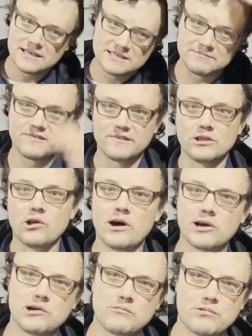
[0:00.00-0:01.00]
some of the
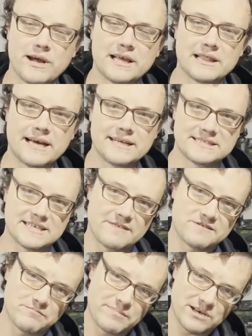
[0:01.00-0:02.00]
longer brake lines they have
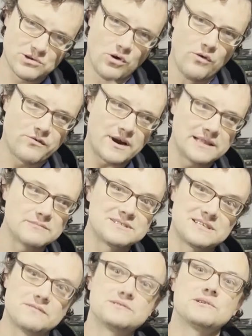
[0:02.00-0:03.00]
to bend over on
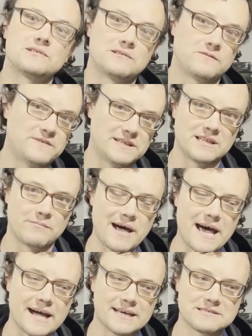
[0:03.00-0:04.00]
themselves so that they'll fit in the
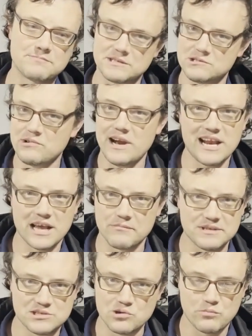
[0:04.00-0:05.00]
box, but straightening them
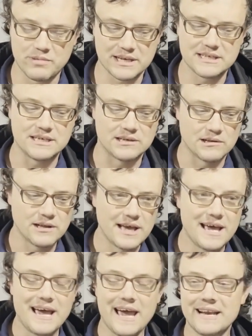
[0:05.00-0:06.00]
is no big deal.
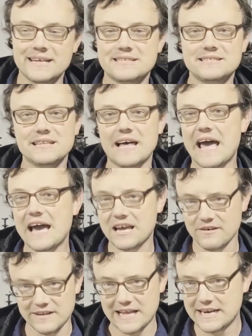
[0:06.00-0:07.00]
And it's still a heck
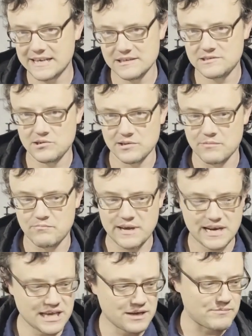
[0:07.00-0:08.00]
of a lot easier than
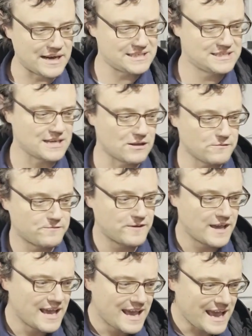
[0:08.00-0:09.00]
bending them myself.
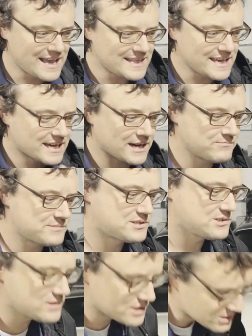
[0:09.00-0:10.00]
And they come to
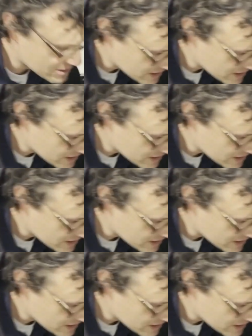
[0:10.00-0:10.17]
you,